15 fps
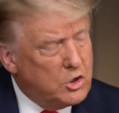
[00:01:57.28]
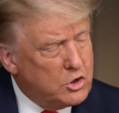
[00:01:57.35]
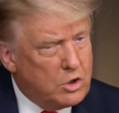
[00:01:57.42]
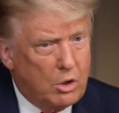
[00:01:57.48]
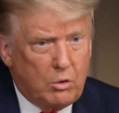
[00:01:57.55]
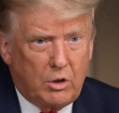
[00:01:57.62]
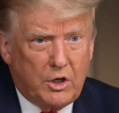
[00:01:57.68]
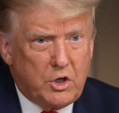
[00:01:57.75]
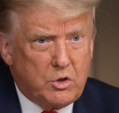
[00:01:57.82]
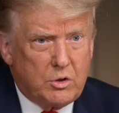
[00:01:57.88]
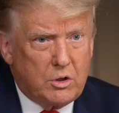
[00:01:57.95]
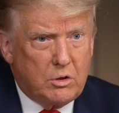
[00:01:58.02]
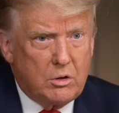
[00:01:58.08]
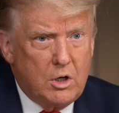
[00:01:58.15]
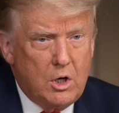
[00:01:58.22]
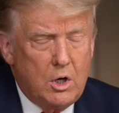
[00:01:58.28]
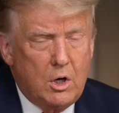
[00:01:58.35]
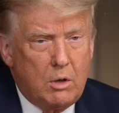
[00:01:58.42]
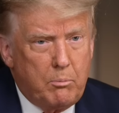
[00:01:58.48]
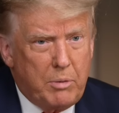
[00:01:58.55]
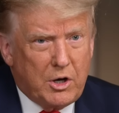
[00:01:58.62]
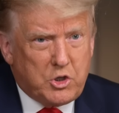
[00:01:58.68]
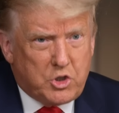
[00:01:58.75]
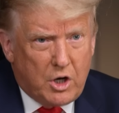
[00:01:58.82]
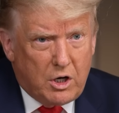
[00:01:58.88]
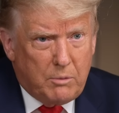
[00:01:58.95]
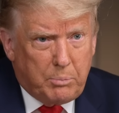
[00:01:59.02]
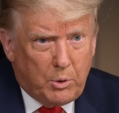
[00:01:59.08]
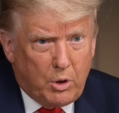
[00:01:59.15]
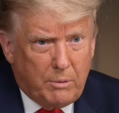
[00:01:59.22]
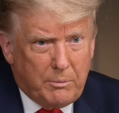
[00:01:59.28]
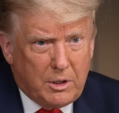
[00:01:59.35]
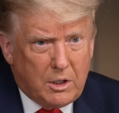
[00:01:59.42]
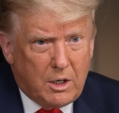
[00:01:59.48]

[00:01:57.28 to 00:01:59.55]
is totally true. No. It isn't